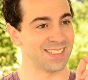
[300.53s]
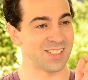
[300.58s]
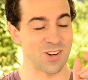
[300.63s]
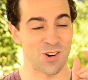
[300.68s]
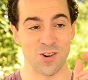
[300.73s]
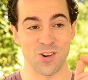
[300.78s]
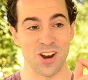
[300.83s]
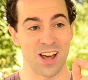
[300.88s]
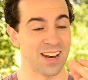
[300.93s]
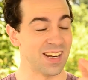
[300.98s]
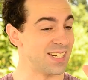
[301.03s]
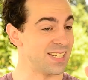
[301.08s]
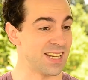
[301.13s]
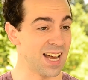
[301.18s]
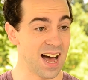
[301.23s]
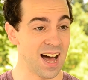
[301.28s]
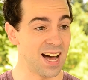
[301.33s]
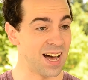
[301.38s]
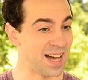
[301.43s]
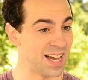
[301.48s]
turn on a
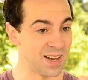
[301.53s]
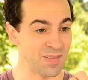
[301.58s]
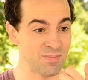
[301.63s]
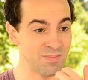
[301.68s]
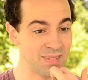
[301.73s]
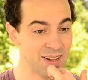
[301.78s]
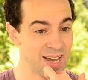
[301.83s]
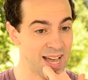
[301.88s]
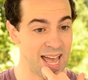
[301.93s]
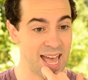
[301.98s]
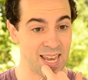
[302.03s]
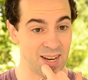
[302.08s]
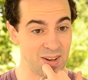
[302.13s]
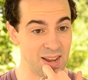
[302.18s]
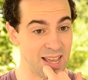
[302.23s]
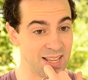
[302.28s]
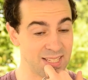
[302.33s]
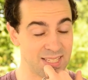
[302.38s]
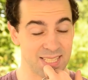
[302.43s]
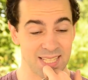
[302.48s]
dime
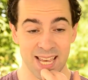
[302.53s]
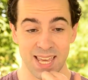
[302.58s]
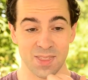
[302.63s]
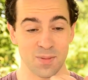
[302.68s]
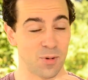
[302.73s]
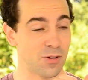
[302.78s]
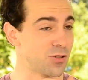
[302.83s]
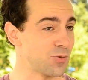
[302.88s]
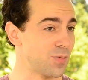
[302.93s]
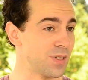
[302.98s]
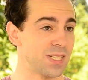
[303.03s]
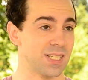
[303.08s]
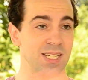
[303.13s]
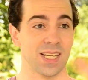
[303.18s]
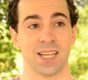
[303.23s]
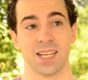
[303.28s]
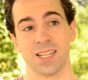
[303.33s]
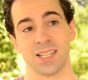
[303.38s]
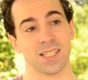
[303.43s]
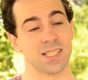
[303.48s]
and and say the most
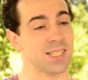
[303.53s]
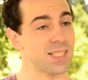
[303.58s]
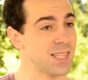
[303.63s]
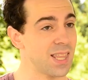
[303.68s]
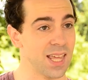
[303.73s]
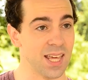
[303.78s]
ridiculous